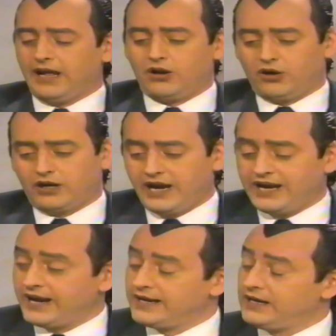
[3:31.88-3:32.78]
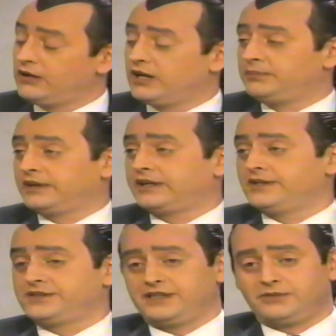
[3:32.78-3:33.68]
Now, look, I got held up
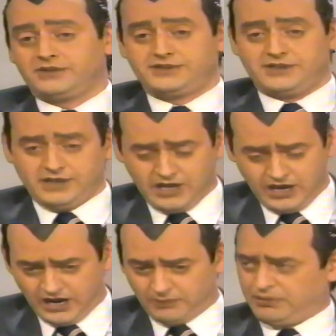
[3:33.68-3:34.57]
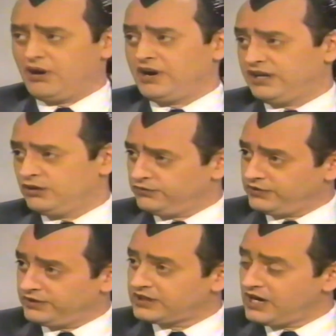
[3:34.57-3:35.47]
because there was a party
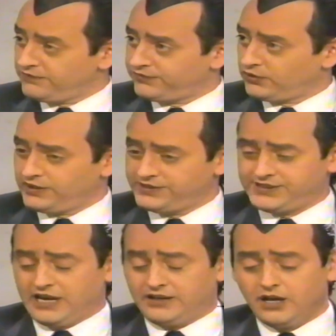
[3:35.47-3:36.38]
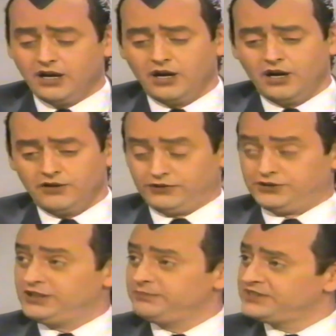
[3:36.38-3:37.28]
over in the Count Floyd set
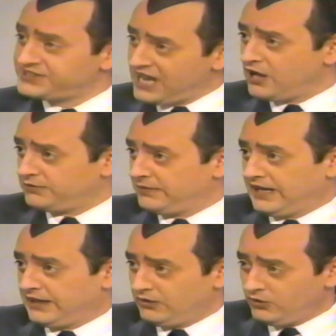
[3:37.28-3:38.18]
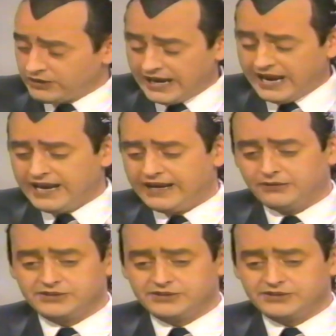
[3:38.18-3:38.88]
for Jim the Sound Man, okay?